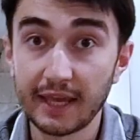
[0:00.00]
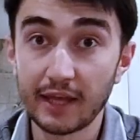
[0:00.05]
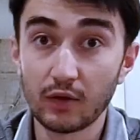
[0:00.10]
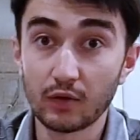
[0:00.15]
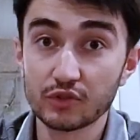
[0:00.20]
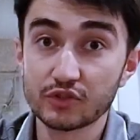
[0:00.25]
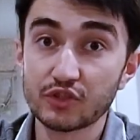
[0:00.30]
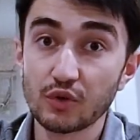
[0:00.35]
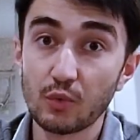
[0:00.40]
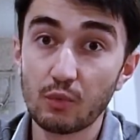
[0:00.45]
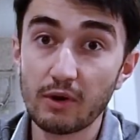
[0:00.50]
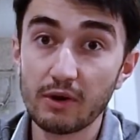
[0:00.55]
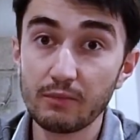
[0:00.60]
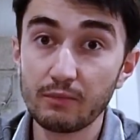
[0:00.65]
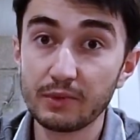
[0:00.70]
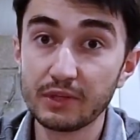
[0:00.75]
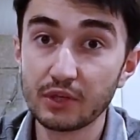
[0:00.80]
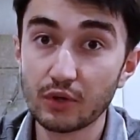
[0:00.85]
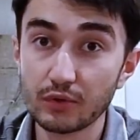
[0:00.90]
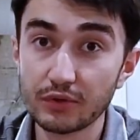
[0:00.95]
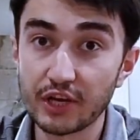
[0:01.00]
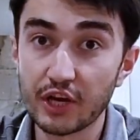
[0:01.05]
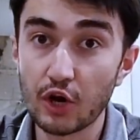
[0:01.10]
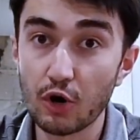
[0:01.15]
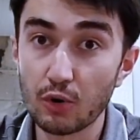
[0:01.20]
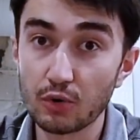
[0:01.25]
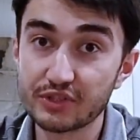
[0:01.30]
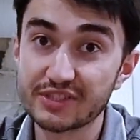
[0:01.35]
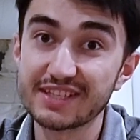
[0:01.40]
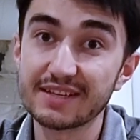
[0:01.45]
And also, when we know the
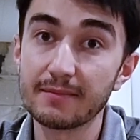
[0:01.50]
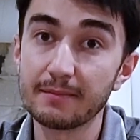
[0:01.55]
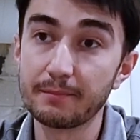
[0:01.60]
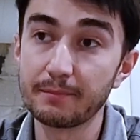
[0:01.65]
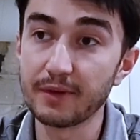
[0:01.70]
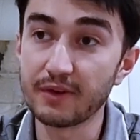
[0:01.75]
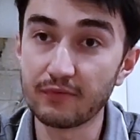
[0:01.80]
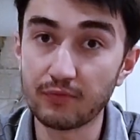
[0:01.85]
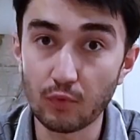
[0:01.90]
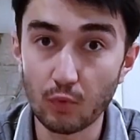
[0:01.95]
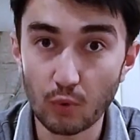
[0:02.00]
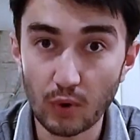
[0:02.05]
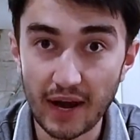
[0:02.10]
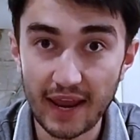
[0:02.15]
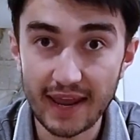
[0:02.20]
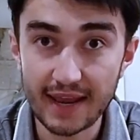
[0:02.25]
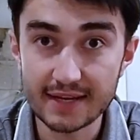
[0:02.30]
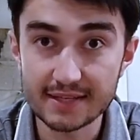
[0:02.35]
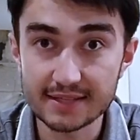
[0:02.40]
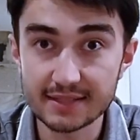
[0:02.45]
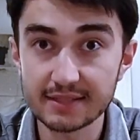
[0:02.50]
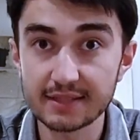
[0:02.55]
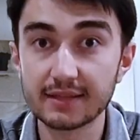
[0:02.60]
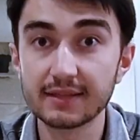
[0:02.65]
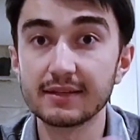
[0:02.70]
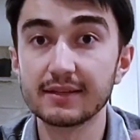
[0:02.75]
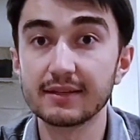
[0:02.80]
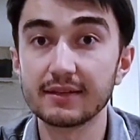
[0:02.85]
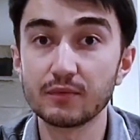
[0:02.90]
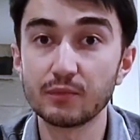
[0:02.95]
codes beforehand,
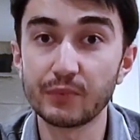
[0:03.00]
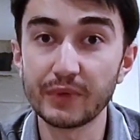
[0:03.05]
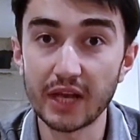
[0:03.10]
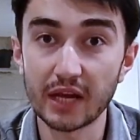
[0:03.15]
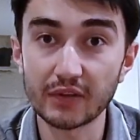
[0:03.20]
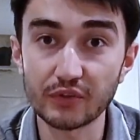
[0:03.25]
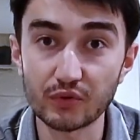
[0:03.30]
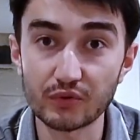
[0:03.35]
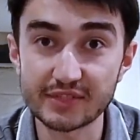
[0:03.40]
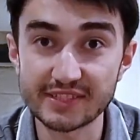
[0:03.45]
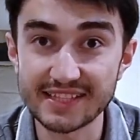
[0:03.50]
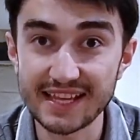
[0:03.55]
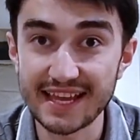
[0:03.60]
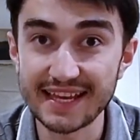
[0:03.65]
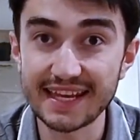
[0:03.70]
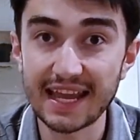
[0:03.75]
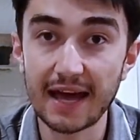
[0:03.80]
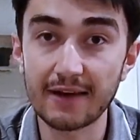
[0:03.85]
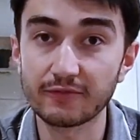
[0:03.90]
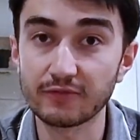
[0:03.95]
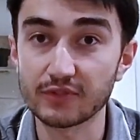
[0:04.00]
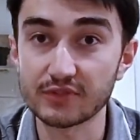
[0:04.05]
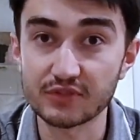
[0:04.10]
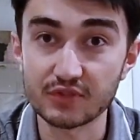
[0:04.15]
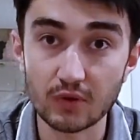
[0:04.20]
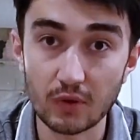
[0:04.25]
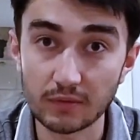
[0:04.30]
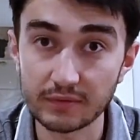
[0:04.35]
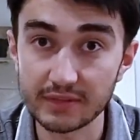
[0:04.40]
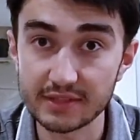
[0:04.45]
we understand how to
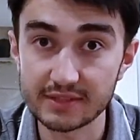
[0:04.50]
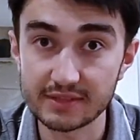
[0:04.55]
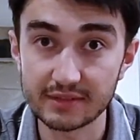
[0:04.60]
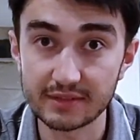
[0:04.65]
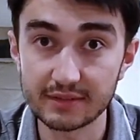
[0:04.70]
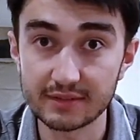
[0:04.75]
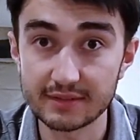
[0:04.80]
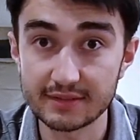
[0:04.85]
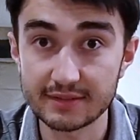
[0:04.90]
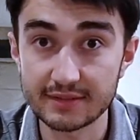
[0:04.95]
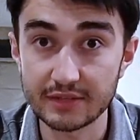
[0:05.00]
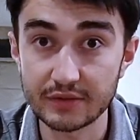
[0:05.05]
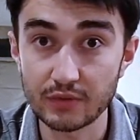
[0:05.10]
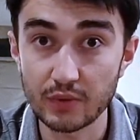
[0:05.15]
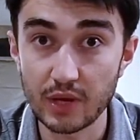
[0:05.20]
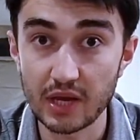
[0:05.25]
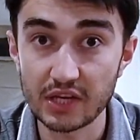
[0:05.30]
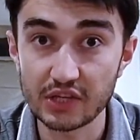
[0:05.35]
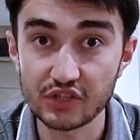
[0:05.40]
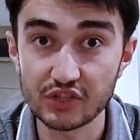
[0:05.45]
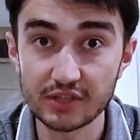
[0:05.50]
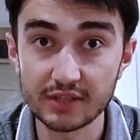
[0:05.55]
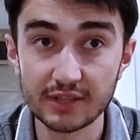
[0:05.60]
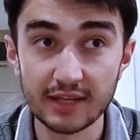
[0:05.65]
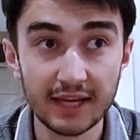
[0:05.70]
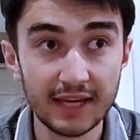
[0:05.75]
solve the situation.